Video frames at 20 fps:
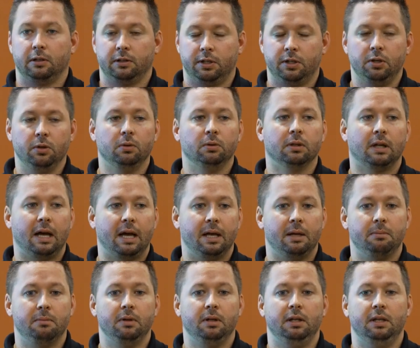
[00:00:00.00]
acute
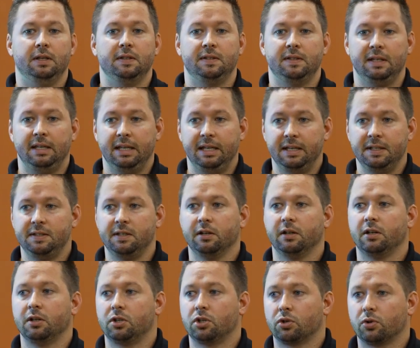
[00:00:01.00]
Lyme is
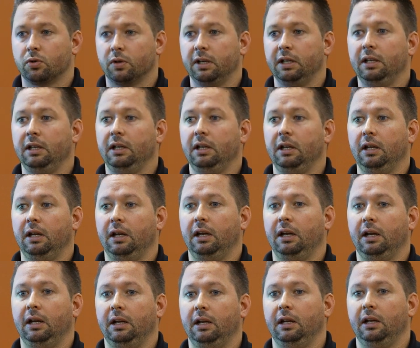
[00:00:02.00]
easier to treat
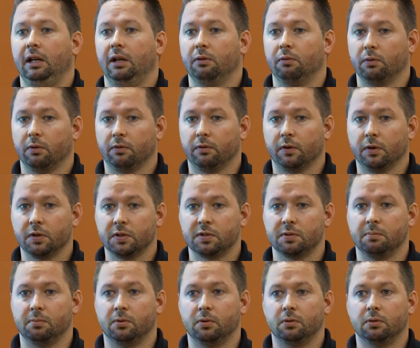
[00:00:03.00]
and
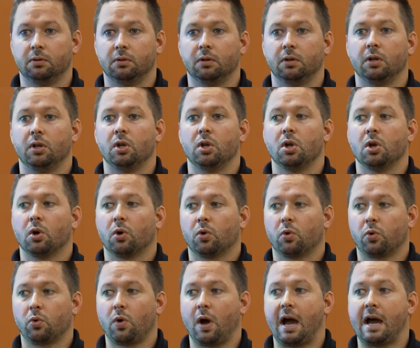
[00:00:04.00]
reversible.
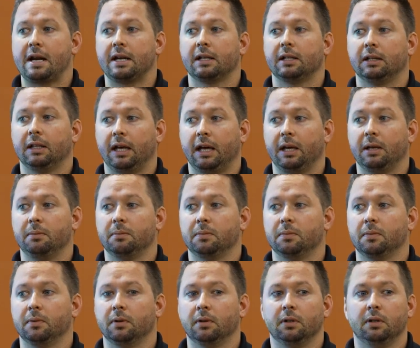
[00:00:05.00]
Chronic
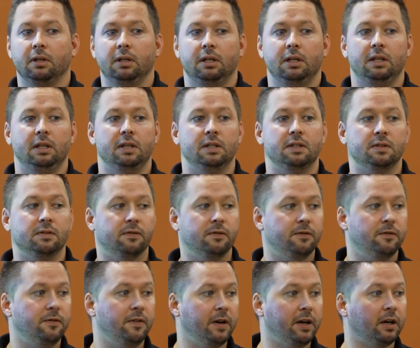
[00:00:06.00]
Lyme is
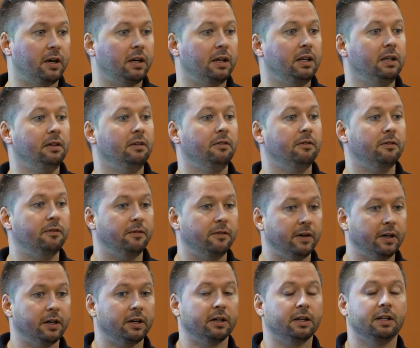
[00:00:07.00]
very,
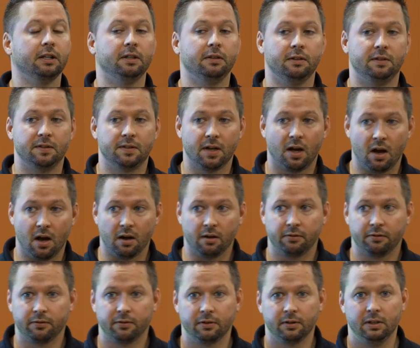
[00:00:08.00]
very
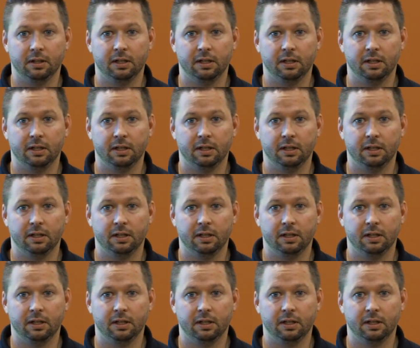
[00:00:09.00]
tough.